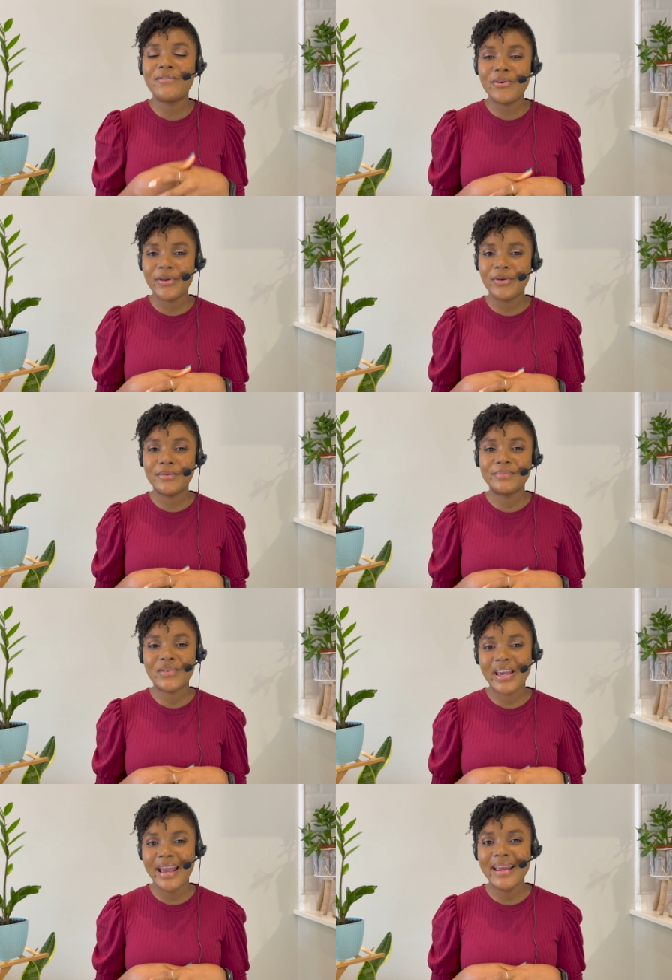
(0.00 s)
for you.
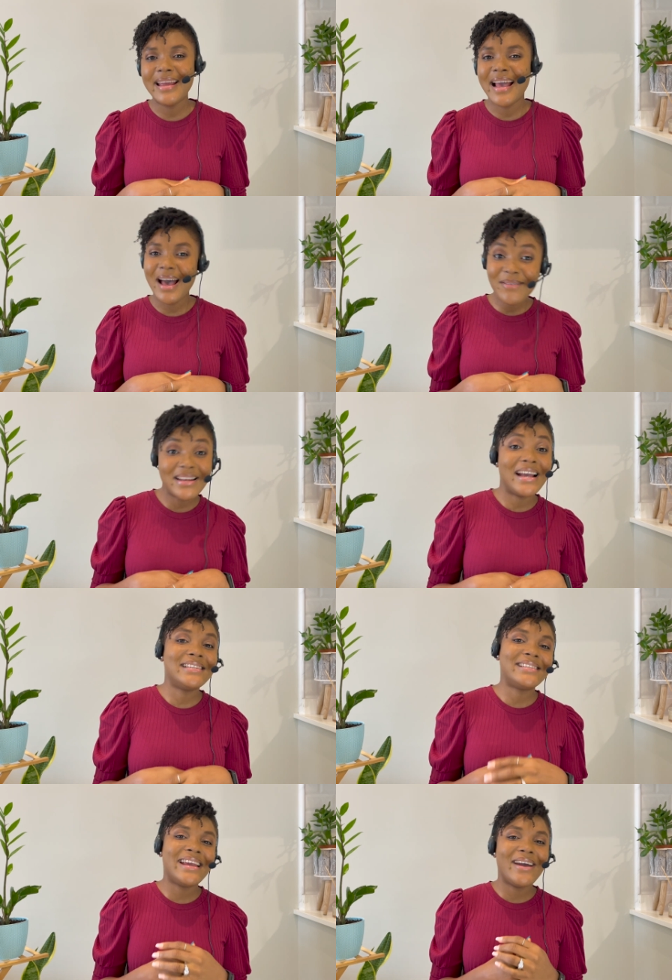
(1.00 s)
Okay? Have a nice
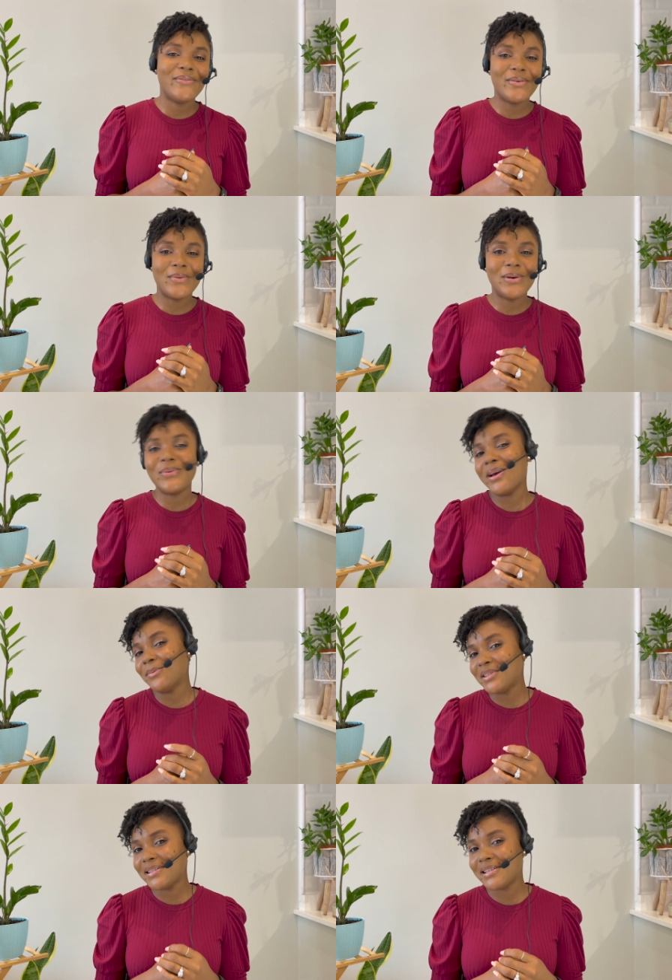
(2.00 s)
day, everyone. We
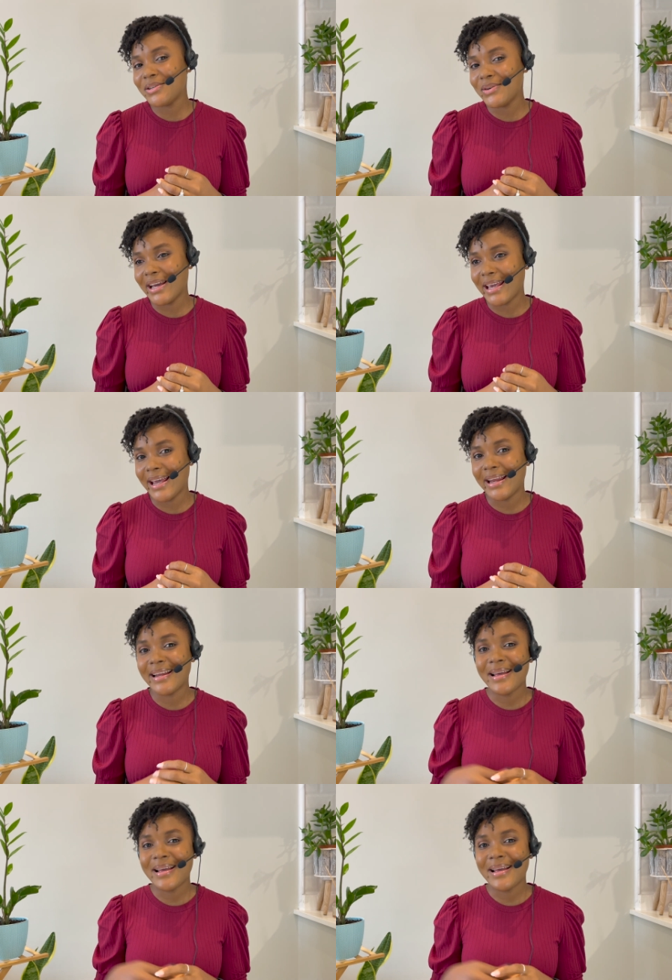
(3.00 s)
hope to see you again.